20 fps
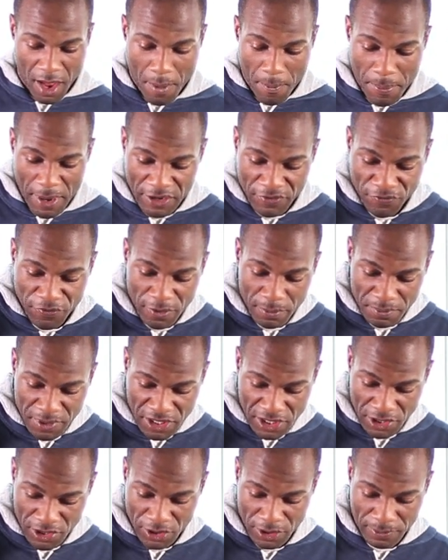but from
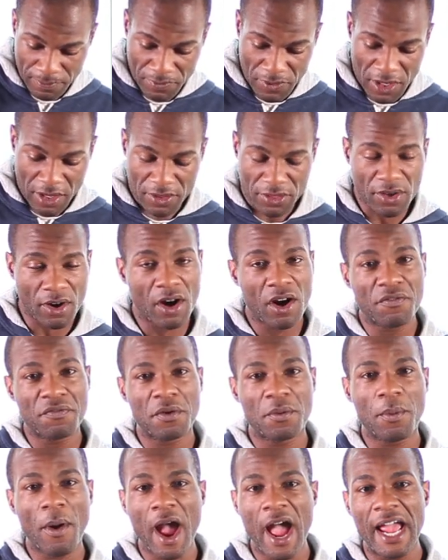here, there are a
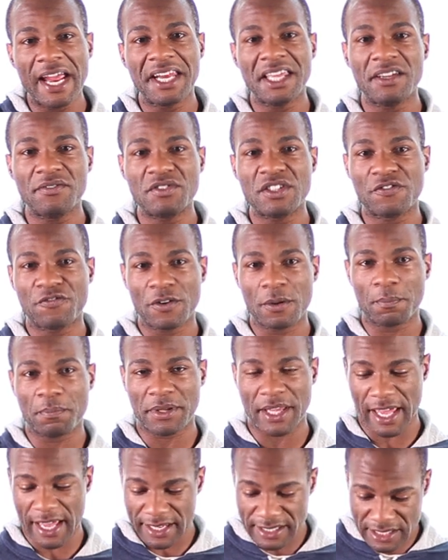variety of different
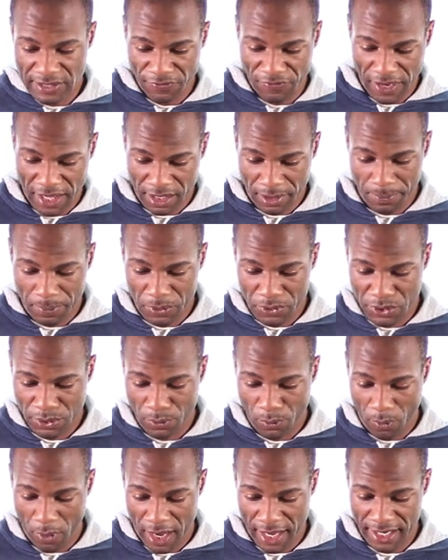plans available to
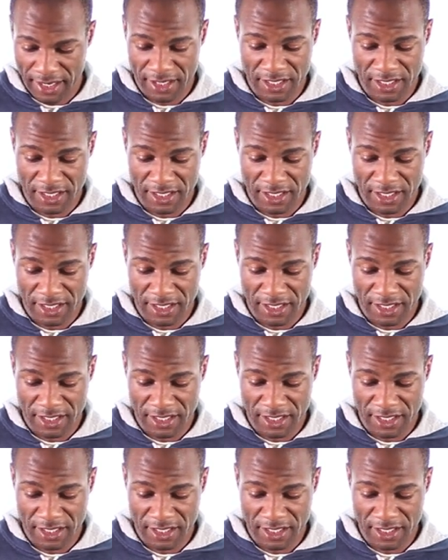white,